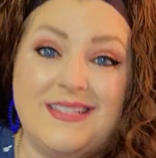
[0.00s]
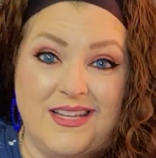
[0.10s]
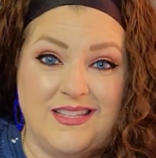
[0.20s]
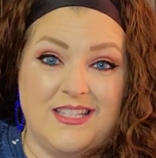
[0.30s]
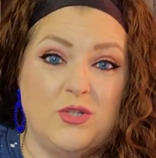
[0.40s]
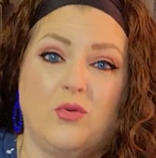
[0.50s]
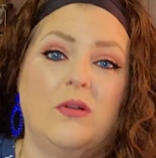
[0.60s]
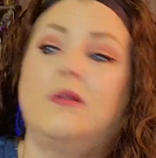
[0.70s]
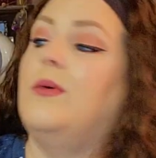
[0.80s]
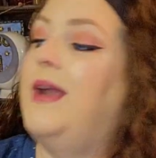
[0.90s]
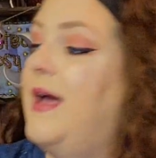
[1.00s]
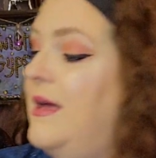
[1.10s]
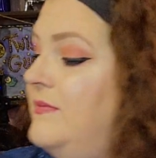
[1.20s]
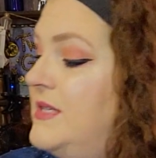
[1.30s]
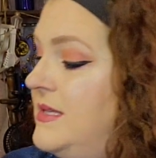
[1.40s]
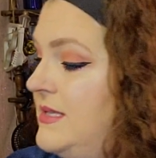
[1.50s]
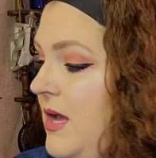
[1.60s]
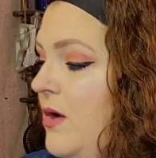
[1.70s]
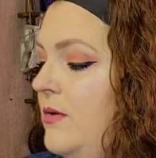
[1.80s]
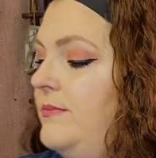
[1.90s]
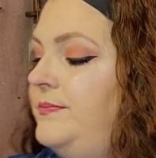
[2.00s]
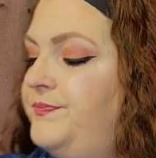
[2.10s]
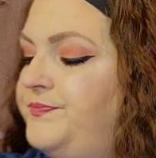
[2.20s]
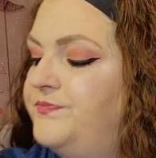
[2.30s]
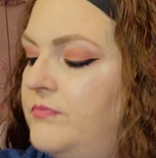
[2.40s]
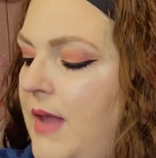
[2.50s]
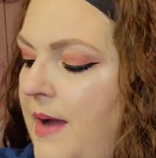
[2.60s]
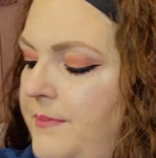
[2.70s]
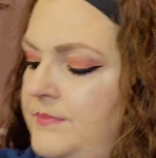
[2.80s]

to the store or whatevs. So yeah.